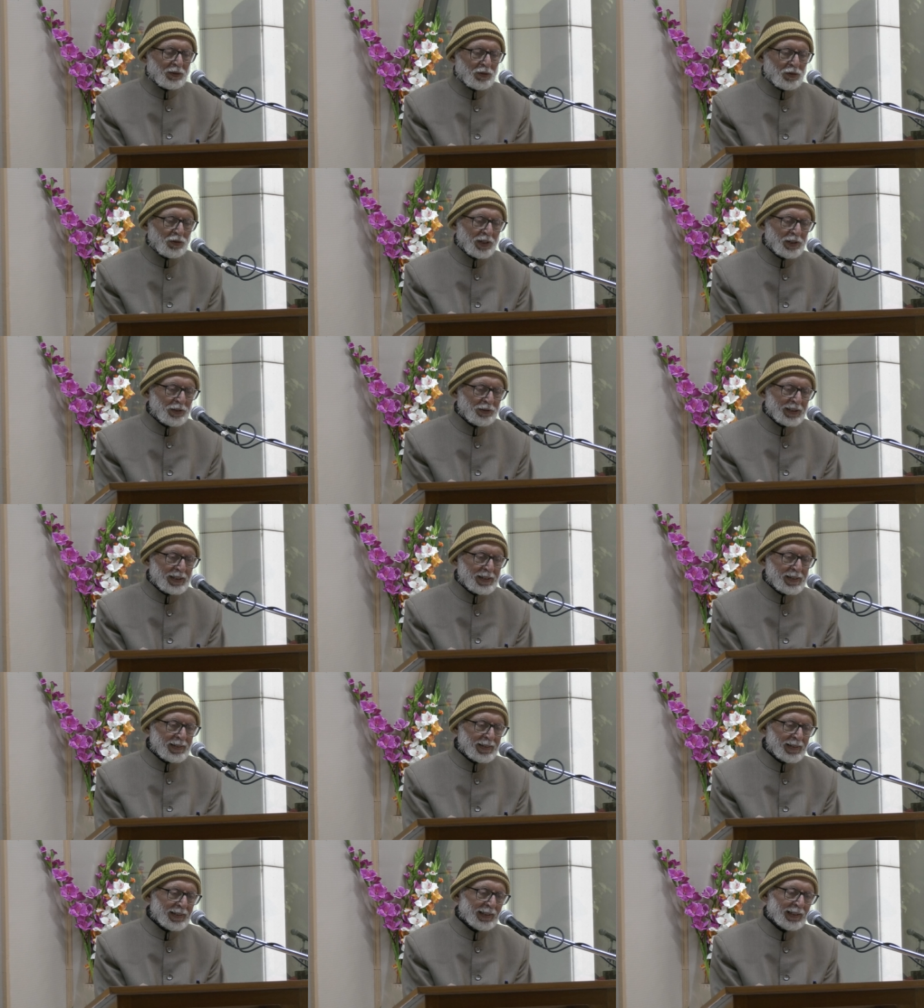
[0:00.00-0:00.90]
so as you can
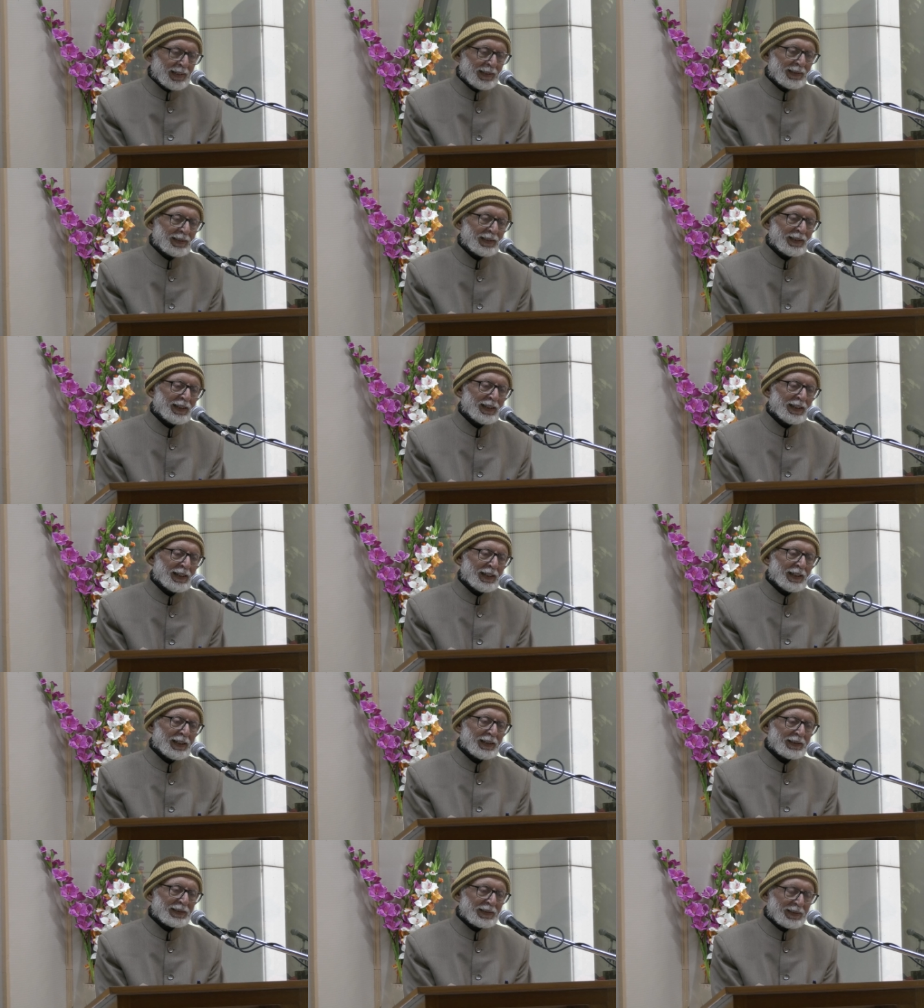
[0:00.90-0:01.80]
see,
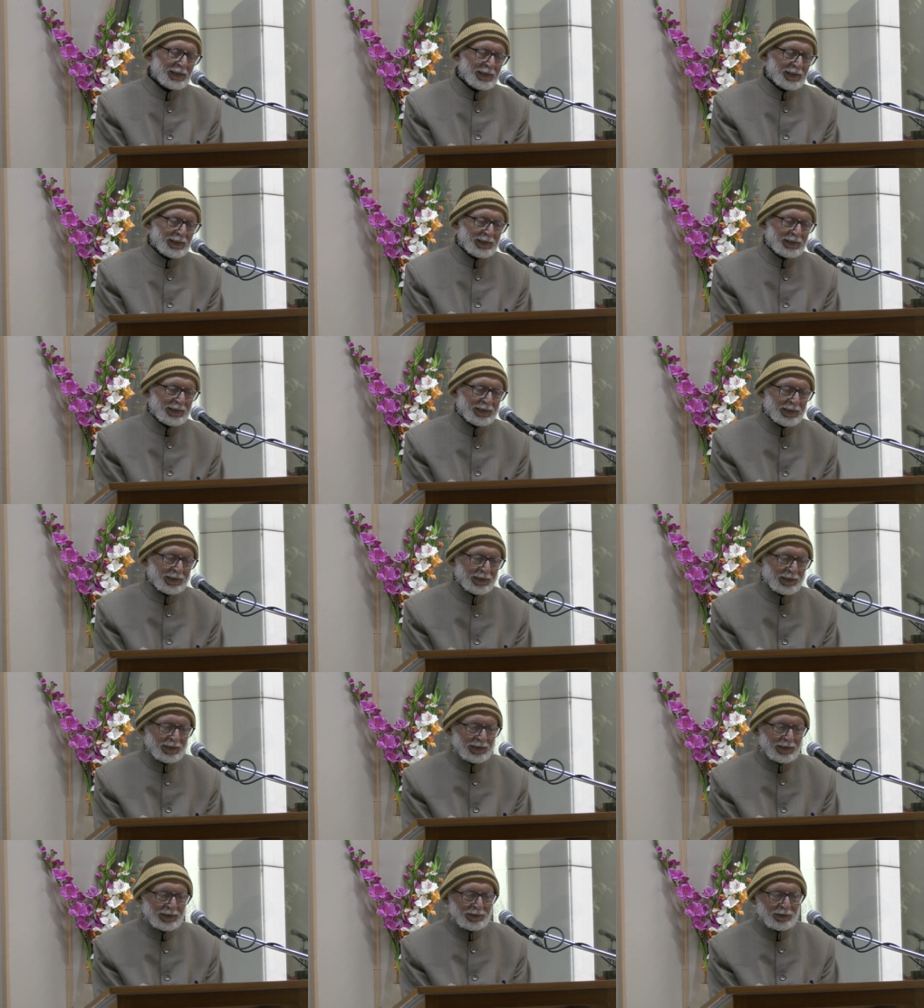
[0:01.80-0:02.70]
uh,
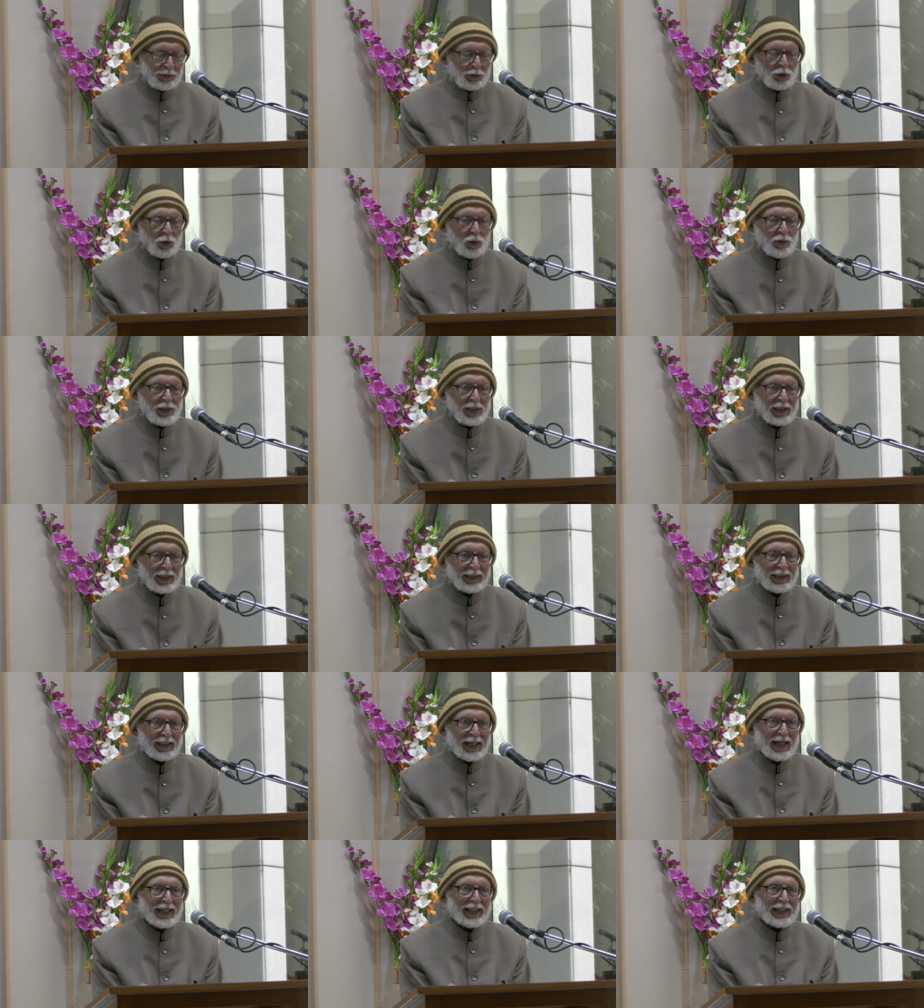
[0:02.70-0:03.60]

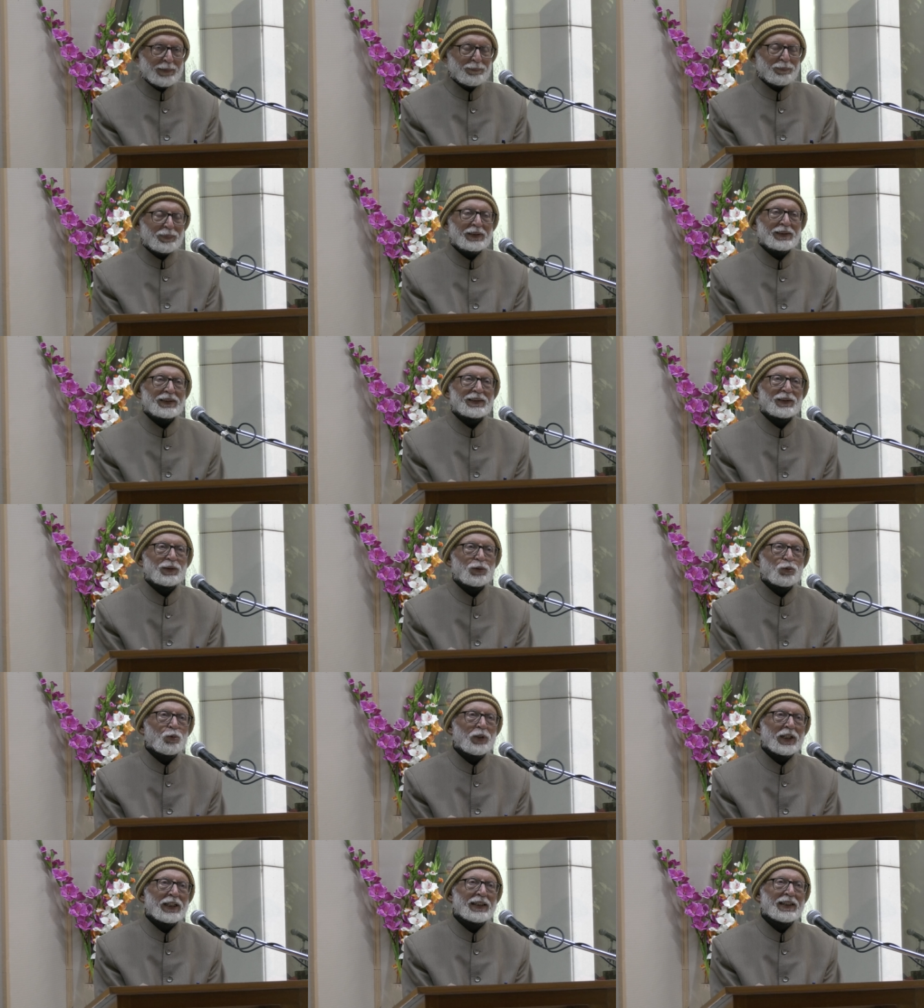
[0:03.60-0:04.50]
closely tied up
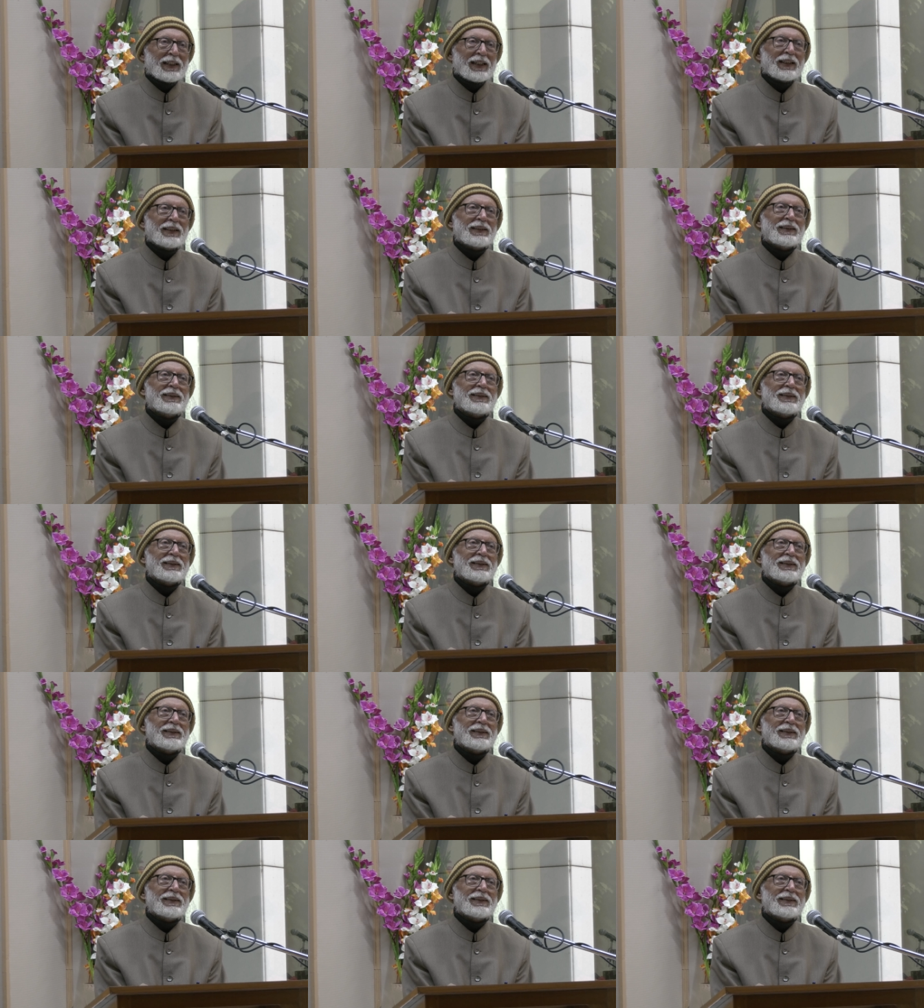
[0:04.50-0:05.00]
with uh,